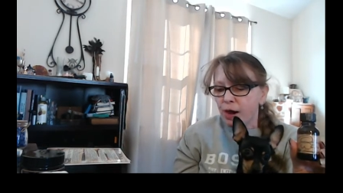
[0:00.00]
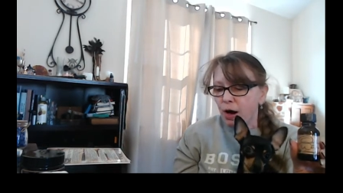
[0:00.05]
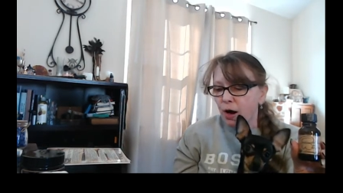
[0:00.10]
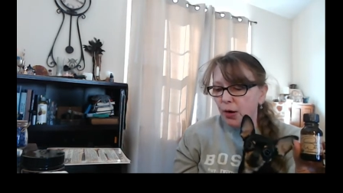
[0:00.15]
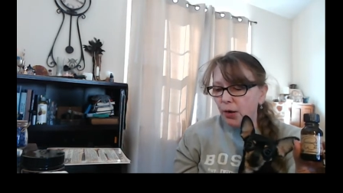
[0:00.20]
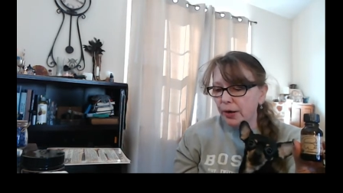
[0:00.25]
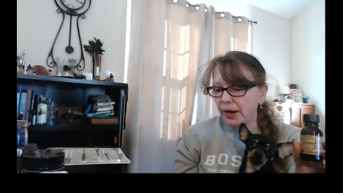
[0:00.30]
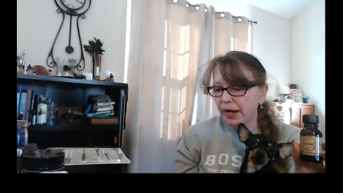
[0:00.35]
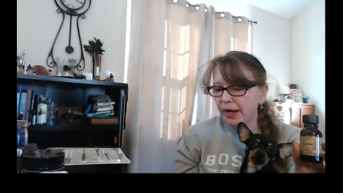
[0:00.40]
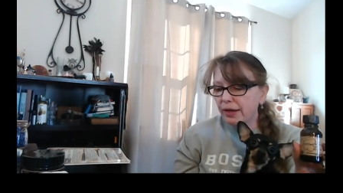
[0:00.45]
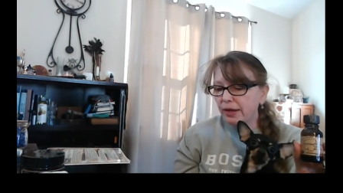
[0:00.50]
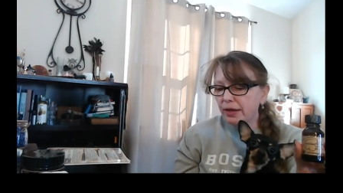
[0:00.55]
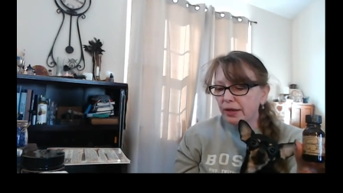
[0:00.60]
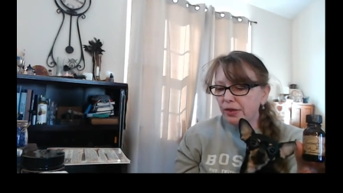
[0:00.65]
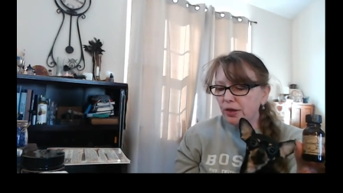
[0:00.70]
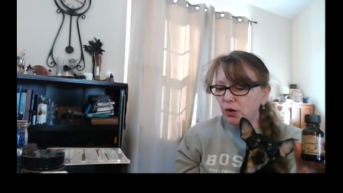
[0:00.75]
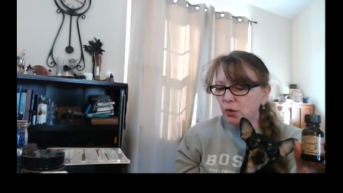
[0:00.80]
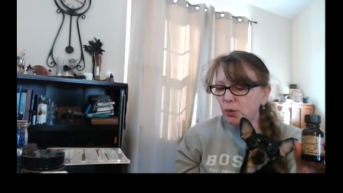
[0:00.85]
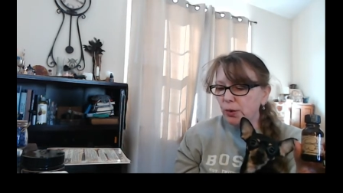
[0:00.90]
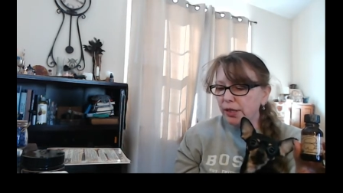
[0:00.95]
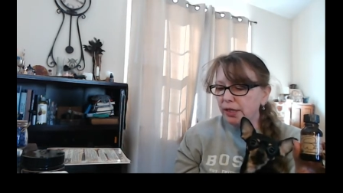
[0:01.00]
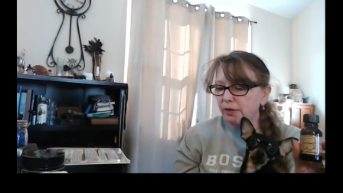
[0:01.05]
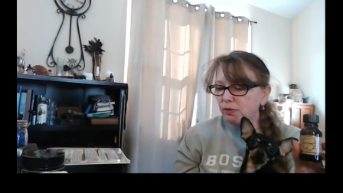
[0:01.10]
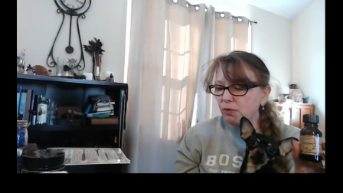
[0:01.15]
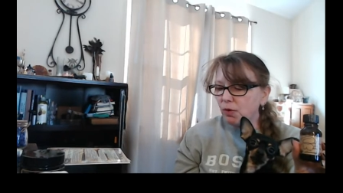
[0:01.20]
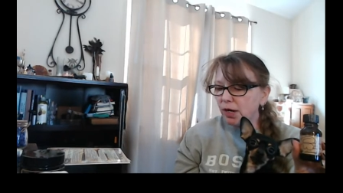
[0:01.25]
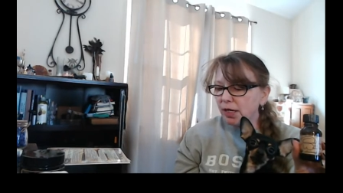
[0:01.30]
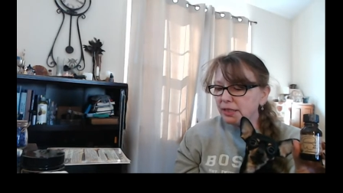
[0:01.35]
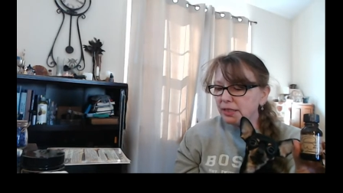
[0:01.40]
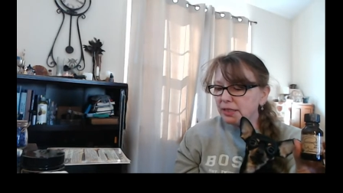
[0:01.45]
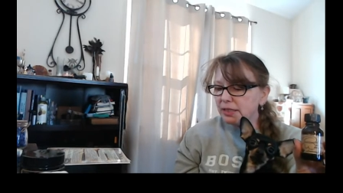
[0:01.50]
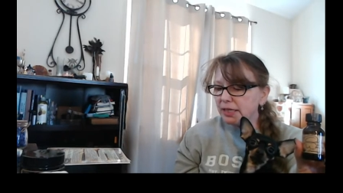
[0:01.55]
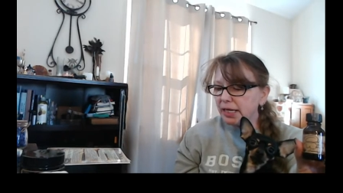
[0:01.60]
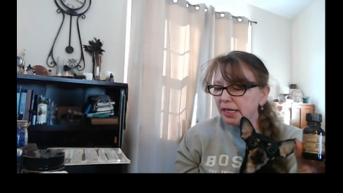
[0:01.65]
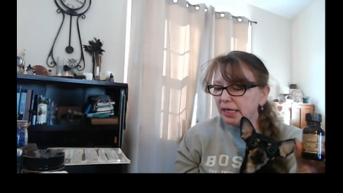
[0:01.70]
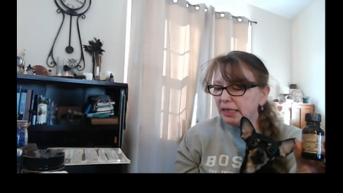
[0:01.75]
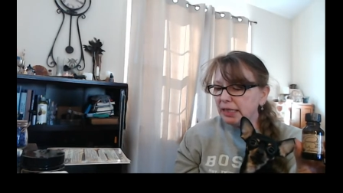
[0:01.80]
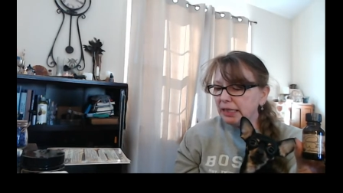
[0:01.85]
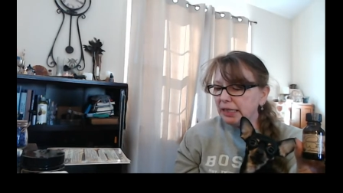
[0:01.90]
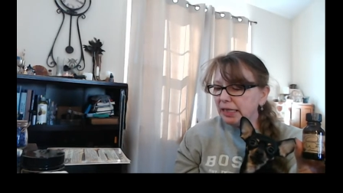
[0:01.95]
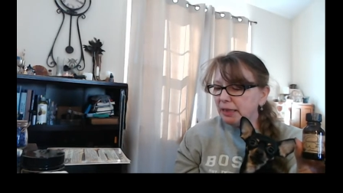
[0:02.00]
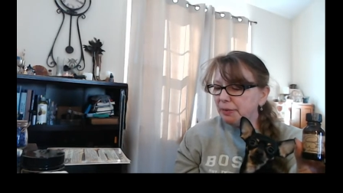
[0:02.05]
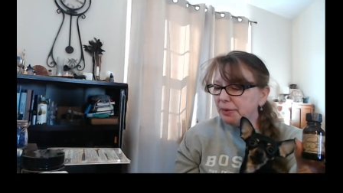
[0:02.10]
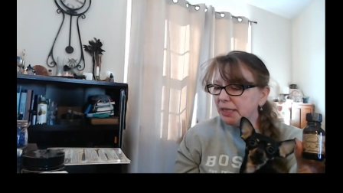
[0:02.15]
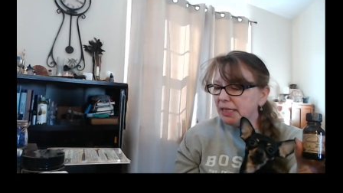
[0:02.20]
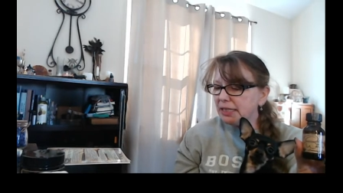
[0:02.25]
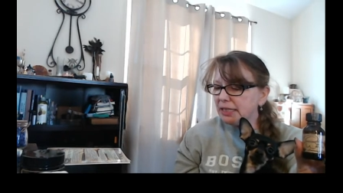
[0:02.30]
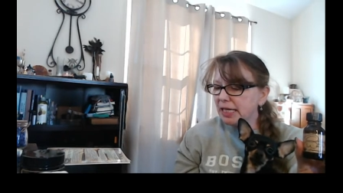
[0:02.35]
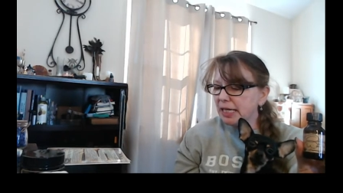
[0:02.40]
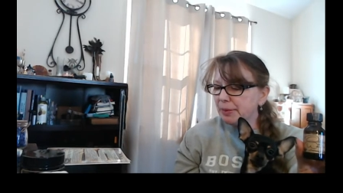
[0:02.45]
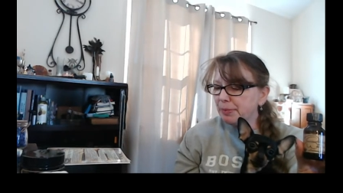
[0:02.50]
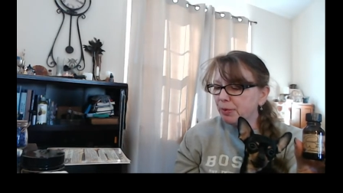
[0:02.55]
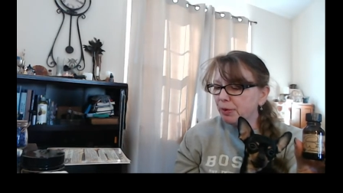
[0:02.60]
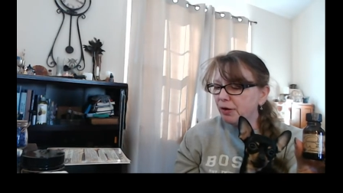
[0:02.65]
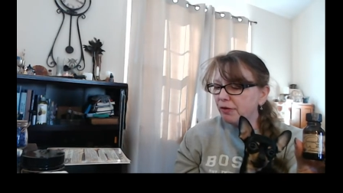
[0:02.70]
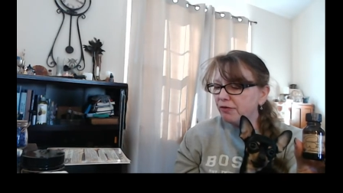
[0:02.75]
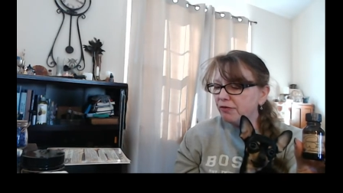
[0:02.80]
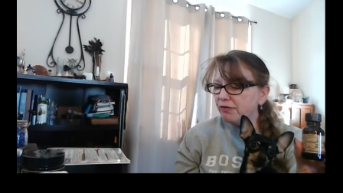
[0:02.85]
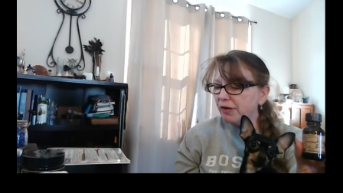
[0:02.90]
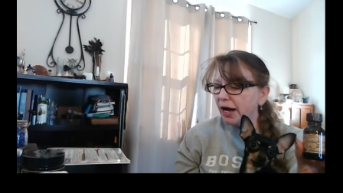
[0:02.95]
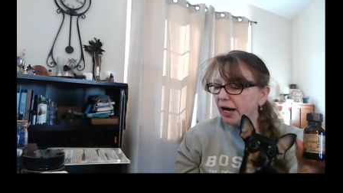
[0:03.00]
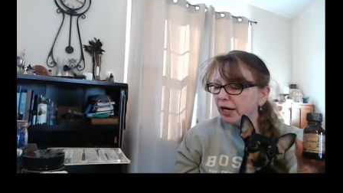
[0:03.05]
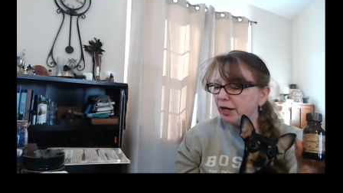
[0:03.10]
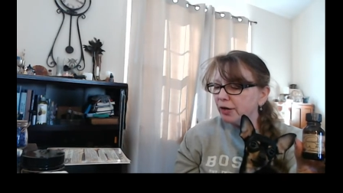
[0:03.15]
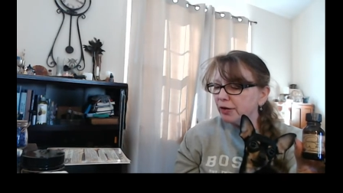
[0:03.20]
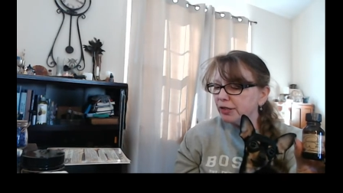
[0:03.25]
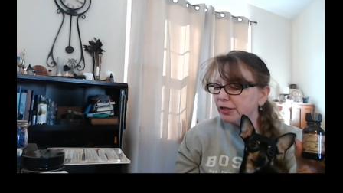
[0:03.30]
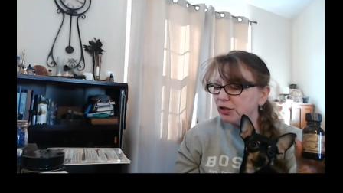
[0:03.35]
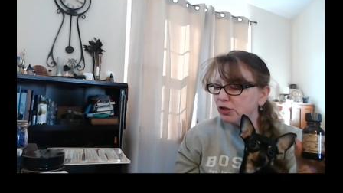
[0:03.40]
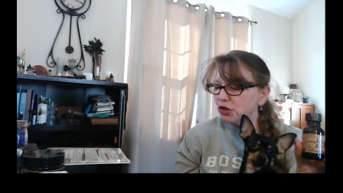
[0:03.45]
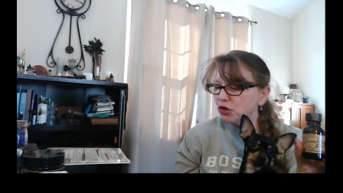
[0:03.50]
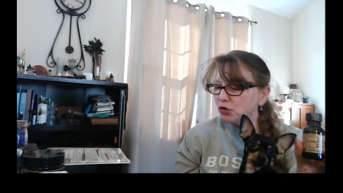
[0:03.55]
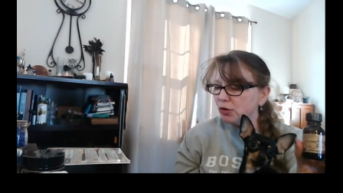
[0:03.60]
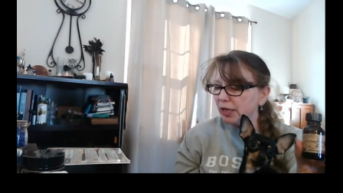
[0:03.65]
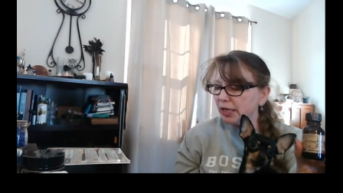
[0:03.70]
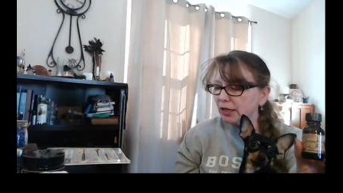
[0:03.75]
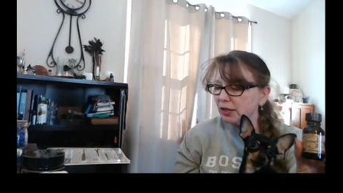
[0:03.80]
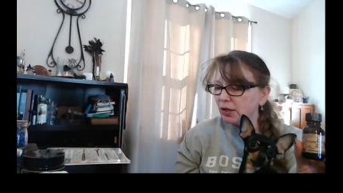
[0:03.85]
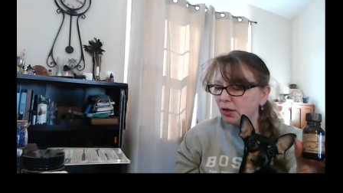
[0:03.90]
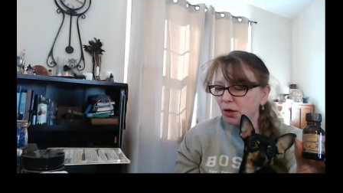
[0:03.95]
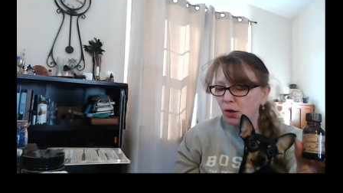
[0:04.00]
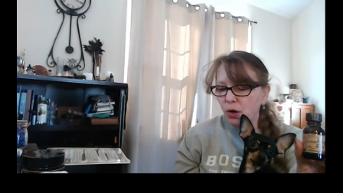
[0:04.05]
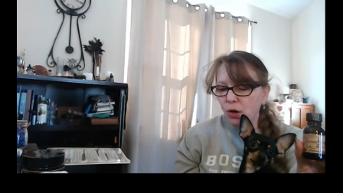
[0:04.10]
Okay, the Queen of Wands is a gleaming example of fire and strength.